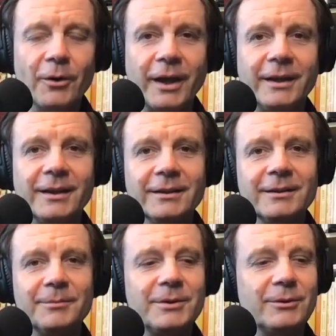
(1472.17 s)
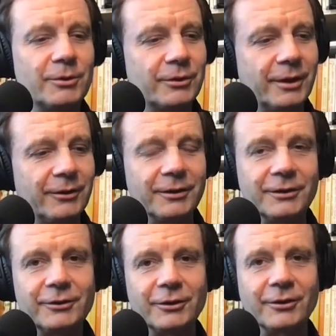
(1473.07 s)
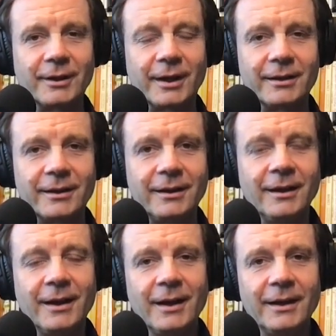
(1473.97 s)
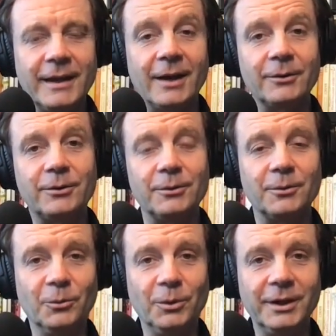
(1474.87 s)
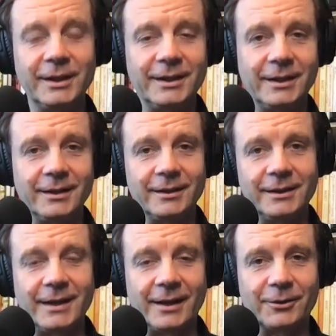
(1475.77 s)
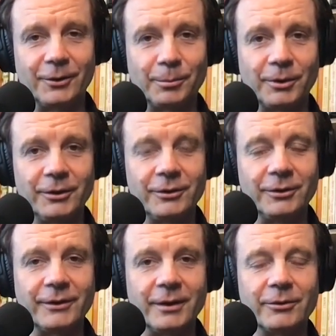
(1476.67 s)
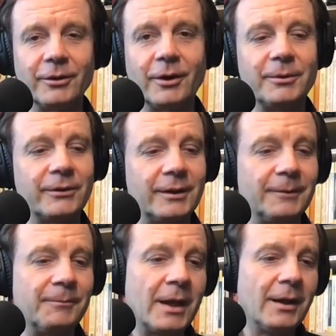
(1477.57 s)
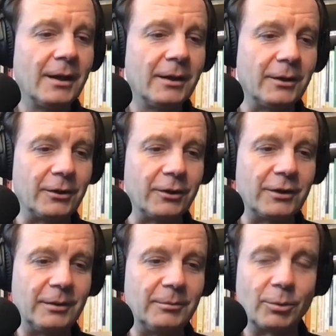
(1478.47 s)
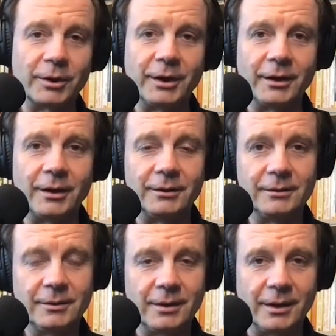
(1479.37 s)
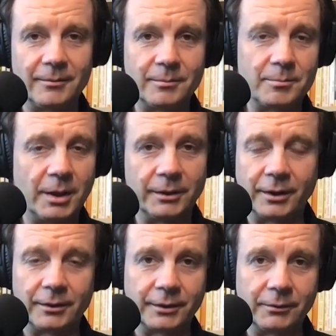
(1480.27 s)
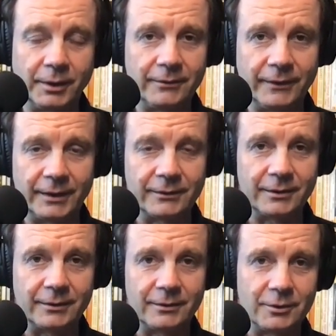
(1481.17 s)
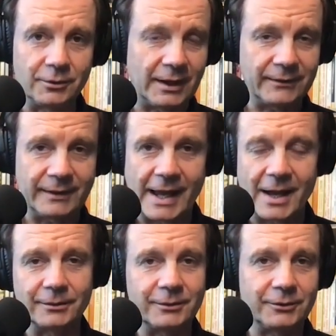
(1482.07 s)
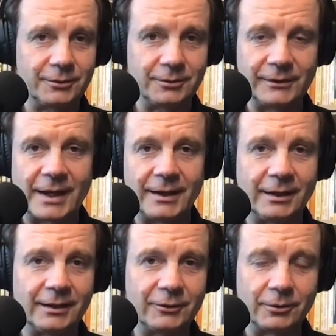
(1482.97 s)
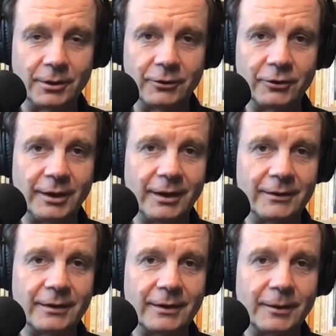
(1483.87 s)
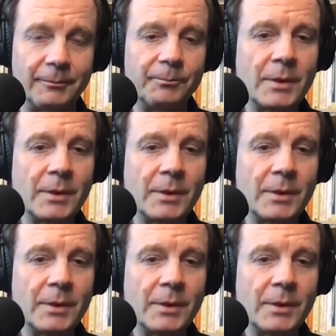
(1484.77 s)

Okay, let me switch gears just slightly now to really the tactical operational stuff. So obviously, your team's working on building all the great things that you're testing out, that you're designing, that you're launching, et cetera.